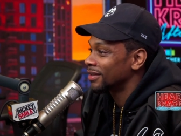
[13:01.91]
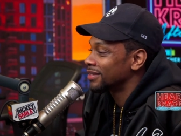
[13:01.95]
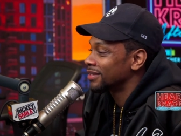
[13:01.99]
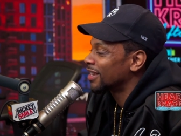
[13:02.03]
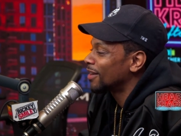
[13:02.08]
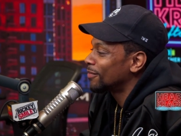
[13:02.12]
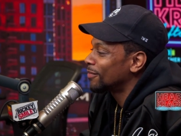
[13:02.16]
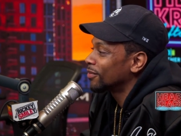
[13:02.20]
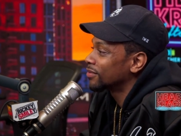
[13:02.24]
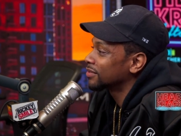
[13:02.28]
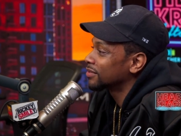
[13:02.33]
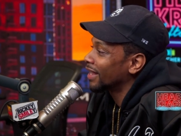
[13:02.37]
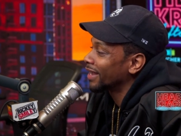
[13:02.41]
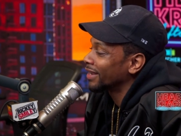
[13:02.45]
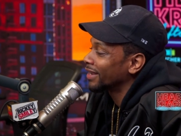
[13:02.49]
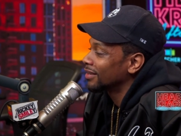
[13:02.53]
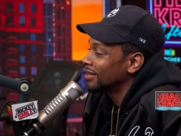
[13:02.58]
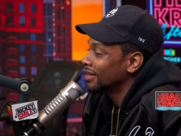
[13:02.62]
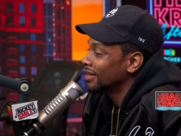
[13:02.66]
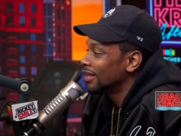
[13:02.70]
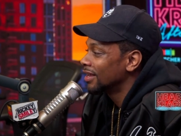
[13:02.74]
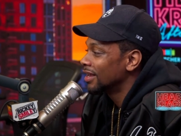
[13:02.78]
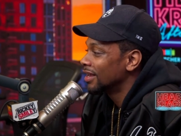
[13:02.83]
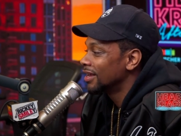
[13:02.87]
It's almost
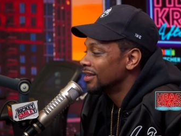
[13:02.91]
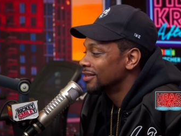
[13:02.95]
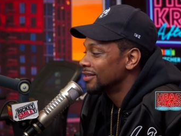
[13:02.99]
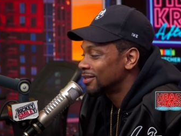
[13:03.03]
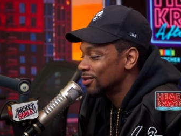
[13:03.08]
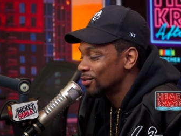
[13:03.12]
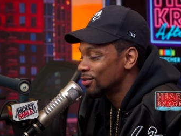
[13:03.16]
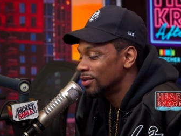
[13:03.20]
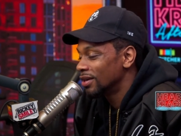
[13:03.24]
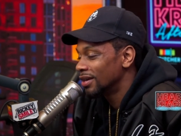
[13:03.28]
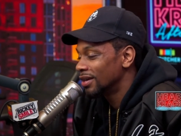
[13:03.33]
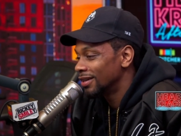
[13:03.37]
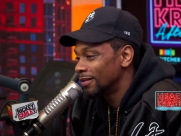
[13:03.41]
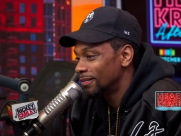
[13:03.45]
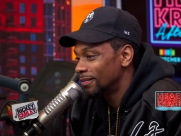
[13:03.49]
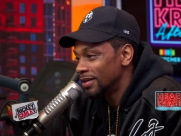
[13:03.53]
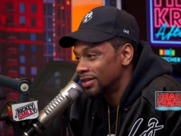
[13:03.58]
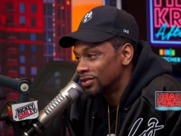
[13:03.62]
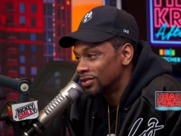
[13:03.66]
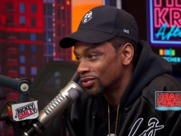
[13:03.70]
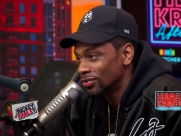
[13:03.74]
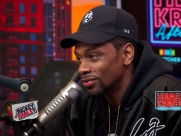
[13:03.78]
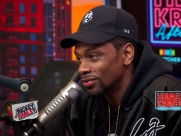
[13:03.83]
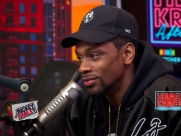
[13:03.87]
like too good to
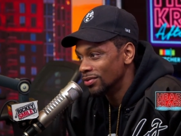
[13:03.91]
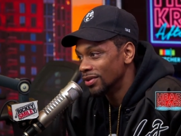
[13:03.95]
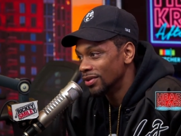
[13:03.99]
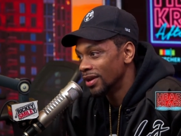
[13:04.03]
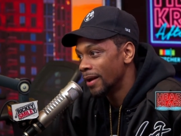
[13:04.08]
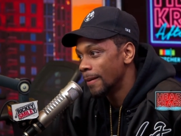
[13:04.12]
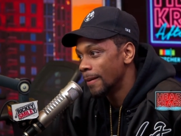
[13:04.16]
be true.